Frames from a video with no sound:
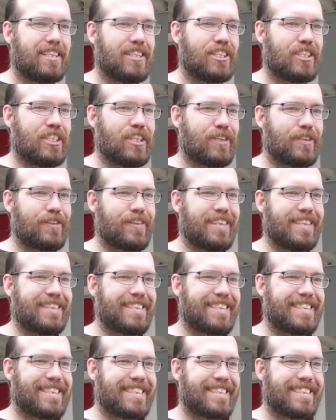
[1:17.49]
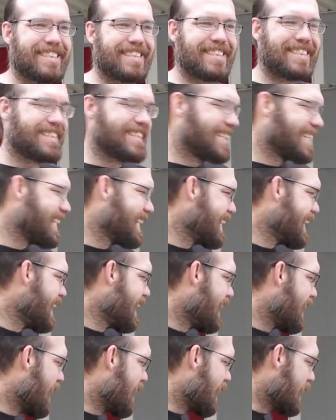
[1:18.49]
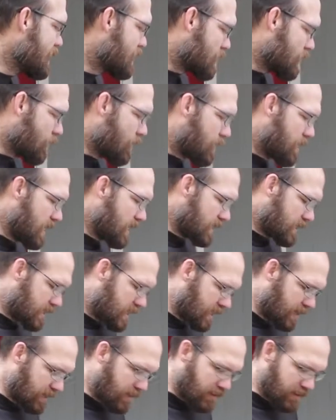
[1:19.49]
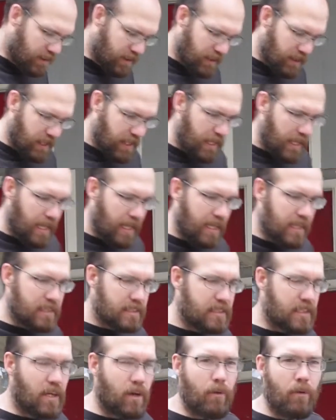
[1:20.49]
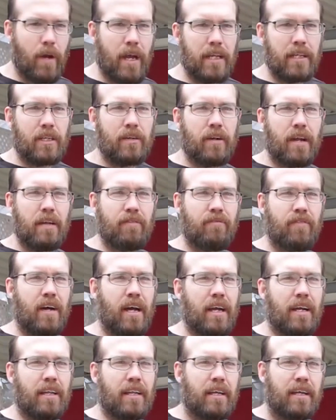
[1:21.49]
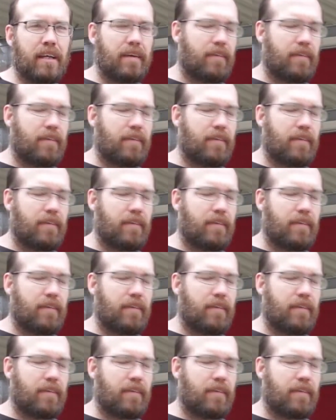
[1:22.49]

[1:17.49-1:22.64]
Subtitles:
Children's. All right, so this here is a red grapevine.